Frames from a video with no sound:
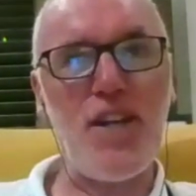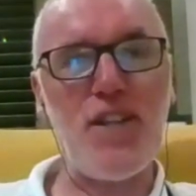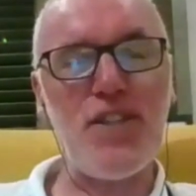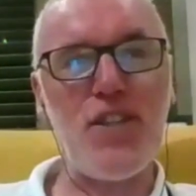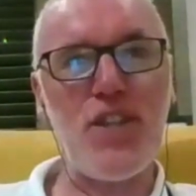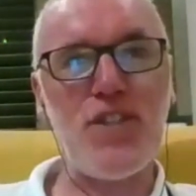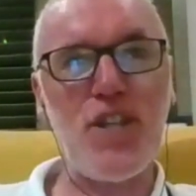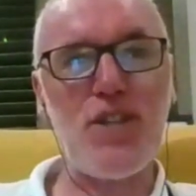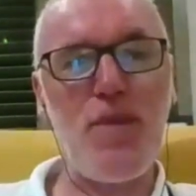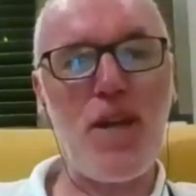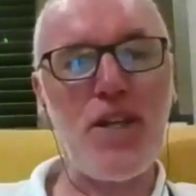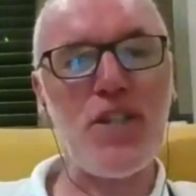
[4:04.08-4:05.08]

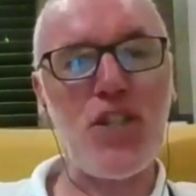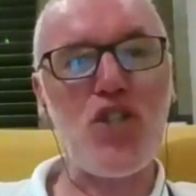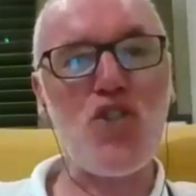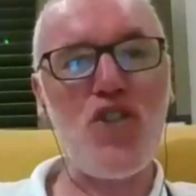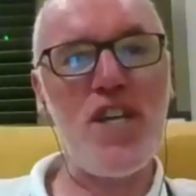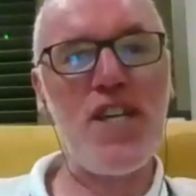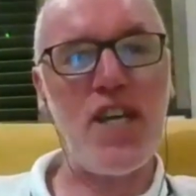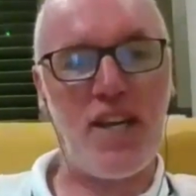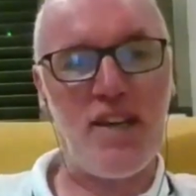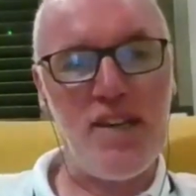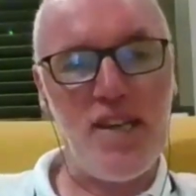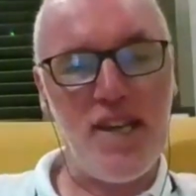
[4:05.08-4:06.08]
it's made it
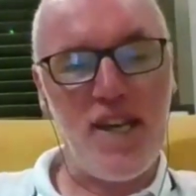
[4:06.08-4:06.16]
intriguing.